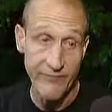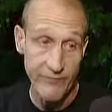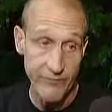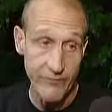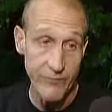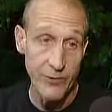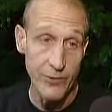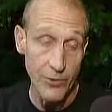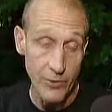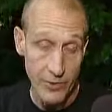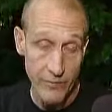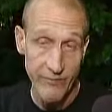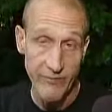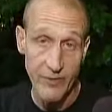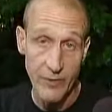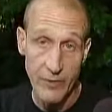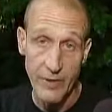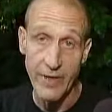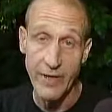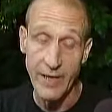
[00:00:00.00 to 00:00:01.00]
really
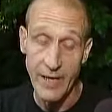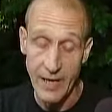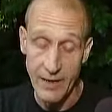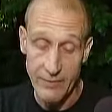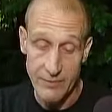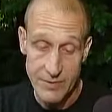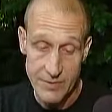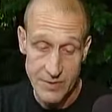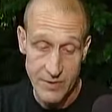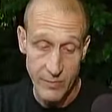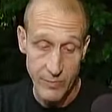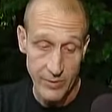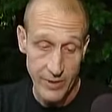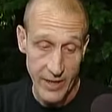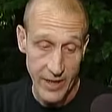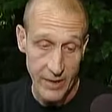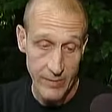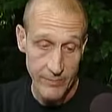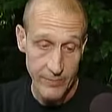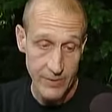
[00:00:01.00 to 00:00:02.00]
feel like I was to
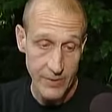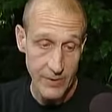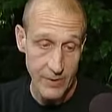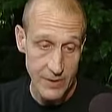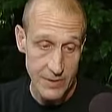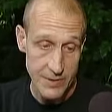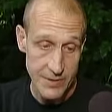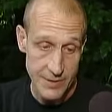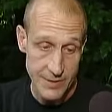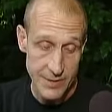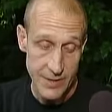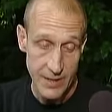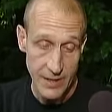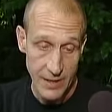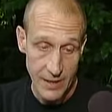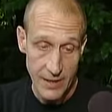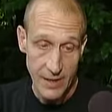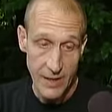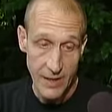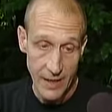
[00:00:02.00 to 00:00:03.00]
blame because
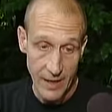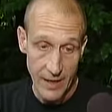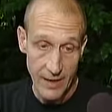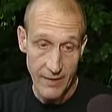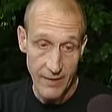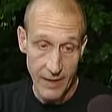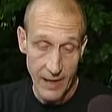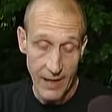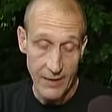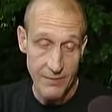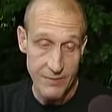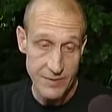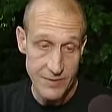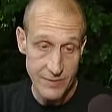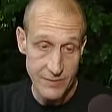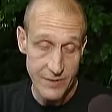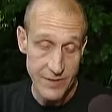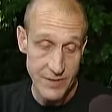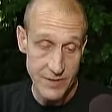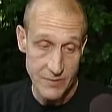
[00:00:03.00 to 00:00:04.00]
I was the
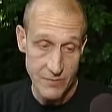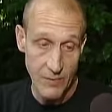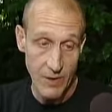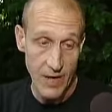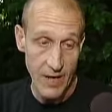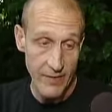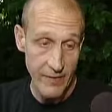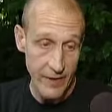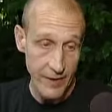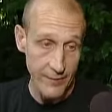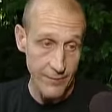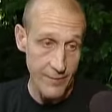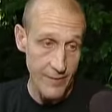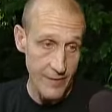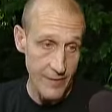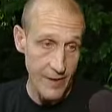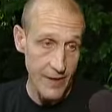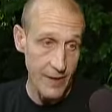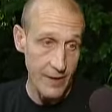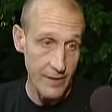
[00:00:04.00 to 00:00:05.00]
reason why they were
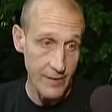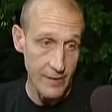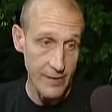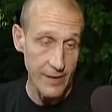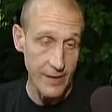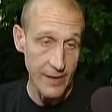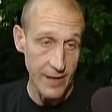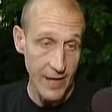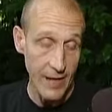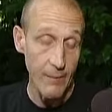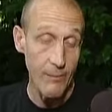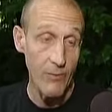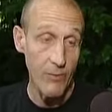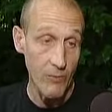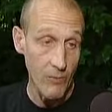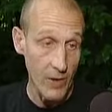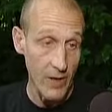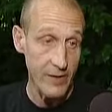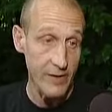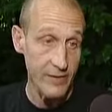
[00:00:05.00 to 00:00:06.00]
there, and I'm the
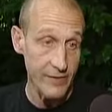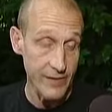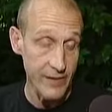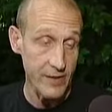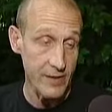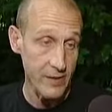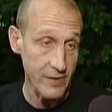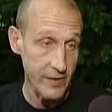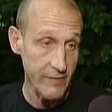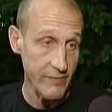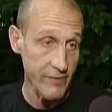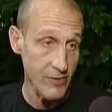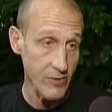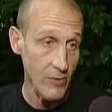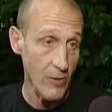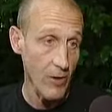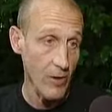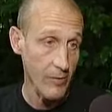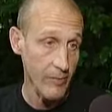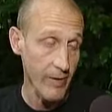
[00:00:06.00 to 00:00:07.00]
one that did leave the
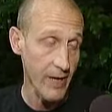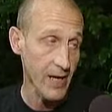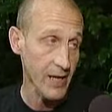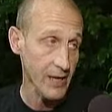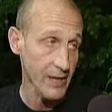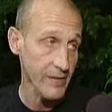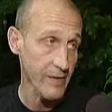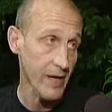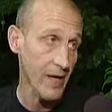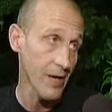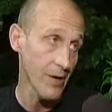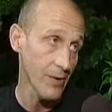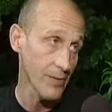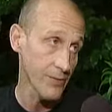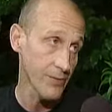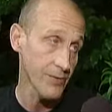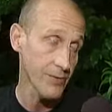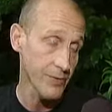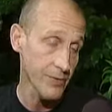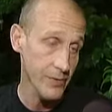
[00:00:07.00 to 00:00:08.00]
dog back in the
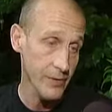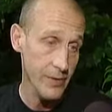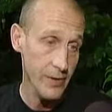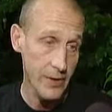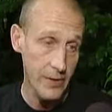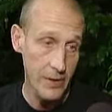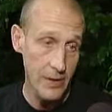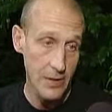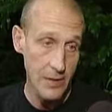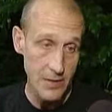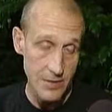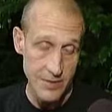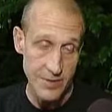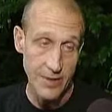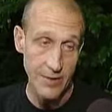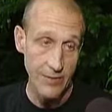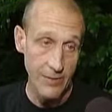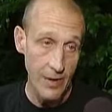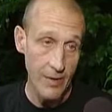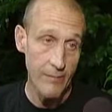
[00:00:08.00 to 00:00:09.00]
house.
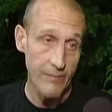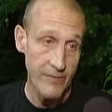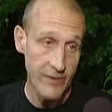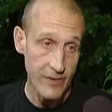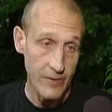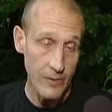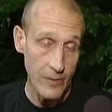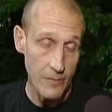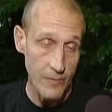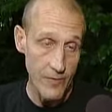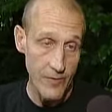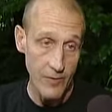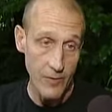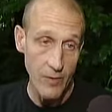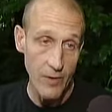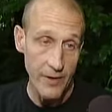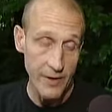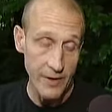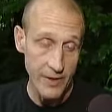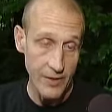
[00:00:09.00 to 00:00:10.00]
So I'm dealing with a
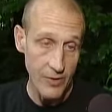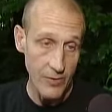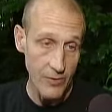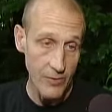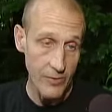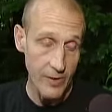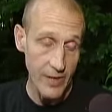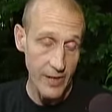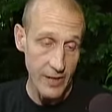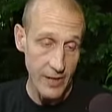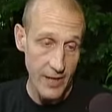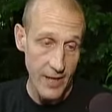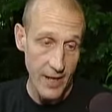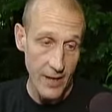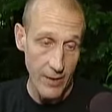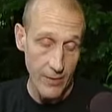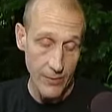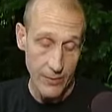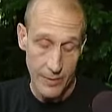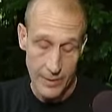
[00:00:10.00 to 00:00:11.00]
lot of guilt right
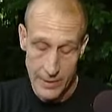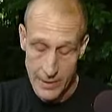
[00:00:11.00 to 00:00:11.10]
now.